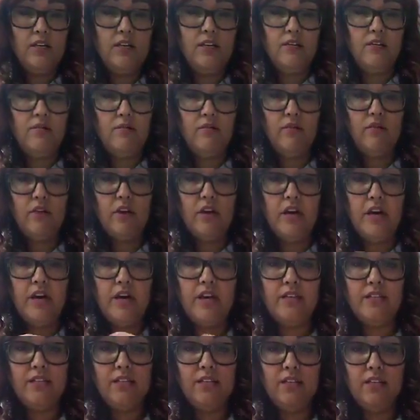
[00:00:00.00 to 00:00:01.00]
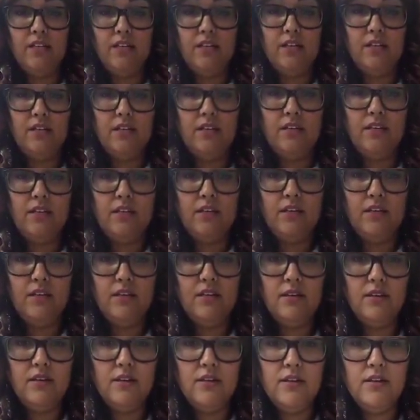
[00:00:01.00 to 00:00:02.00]
We've got...
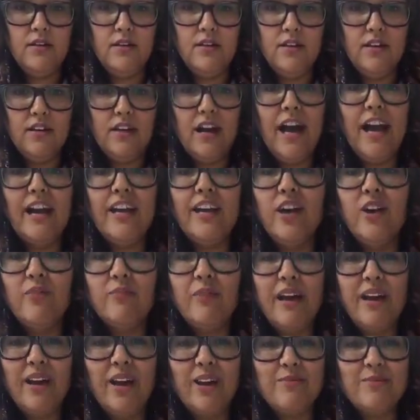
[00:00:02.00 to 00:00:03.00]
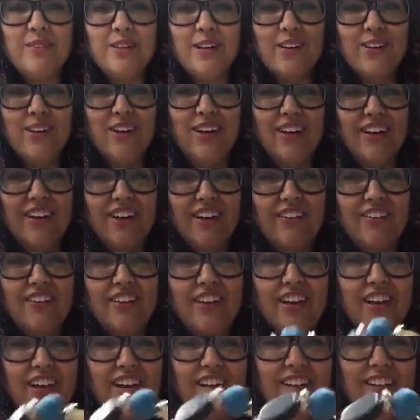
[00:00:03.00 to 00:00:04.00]
I know my arms aren't long enough.
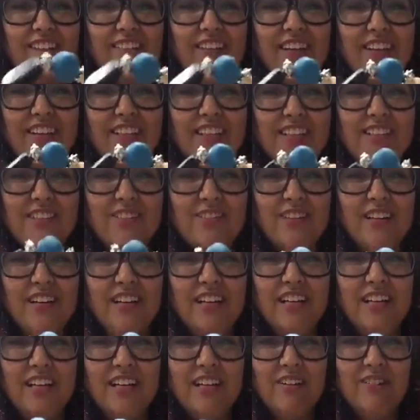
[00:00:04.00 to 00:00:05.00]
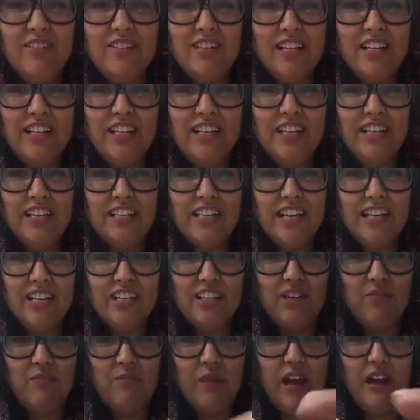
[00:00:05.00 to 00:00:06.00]
I've got this one here, which I think is
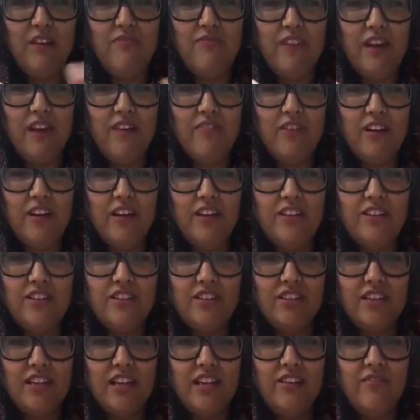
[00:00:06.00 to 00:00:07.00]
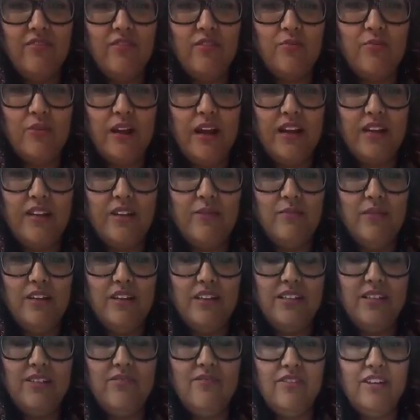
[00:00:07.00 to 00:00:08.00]
actually my favorite. Just kind of the
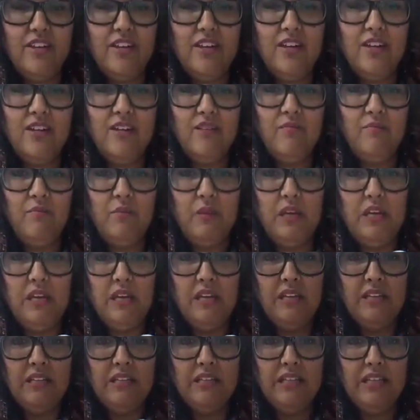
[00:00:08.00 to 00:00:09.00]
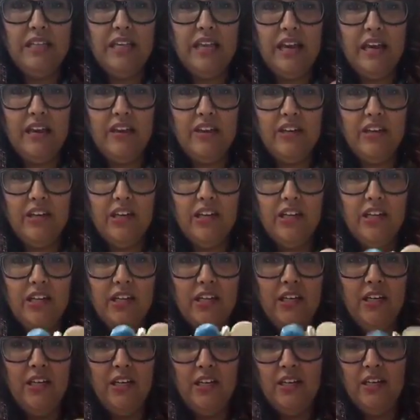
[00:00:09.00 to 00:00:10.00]
randomness of the beads together.
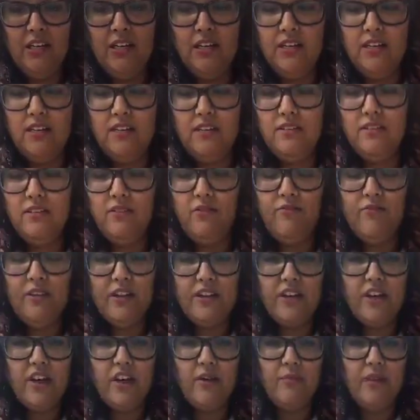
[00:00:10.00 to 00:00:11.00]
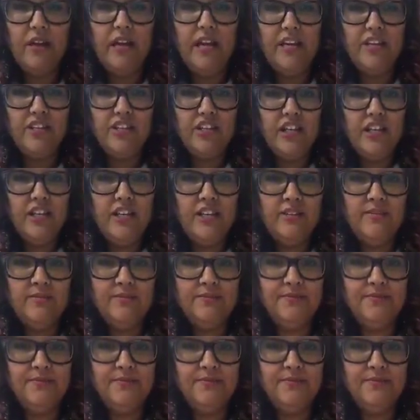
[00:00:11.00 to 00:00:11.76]
A little fun combination.